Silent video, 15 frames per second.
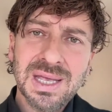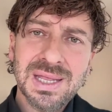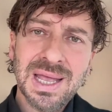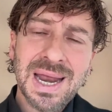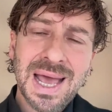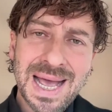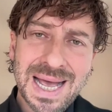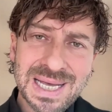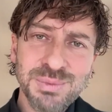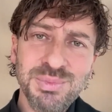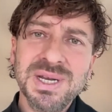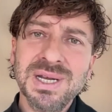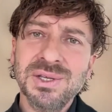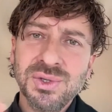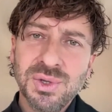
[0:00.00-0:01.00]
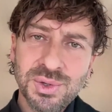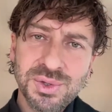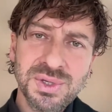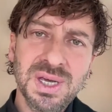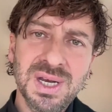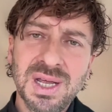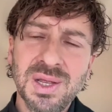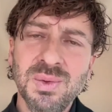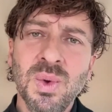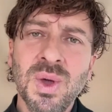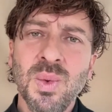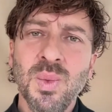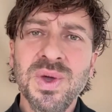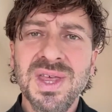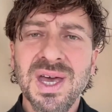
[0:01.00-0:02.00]
that has been associated
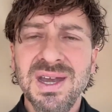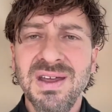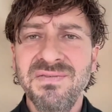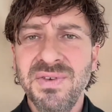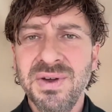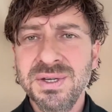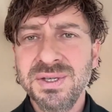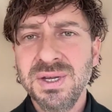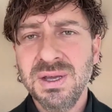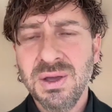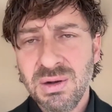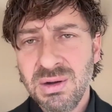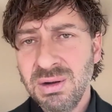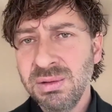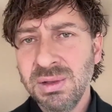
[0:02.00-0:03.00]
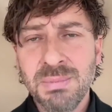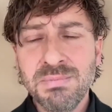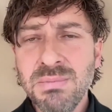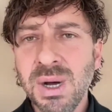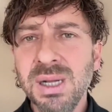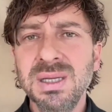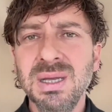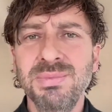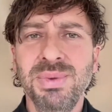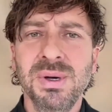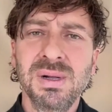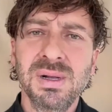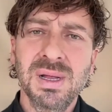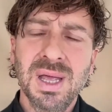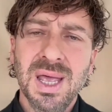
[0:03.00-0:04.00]
with a diversity or
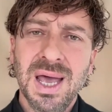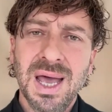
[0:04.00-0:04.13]
multiple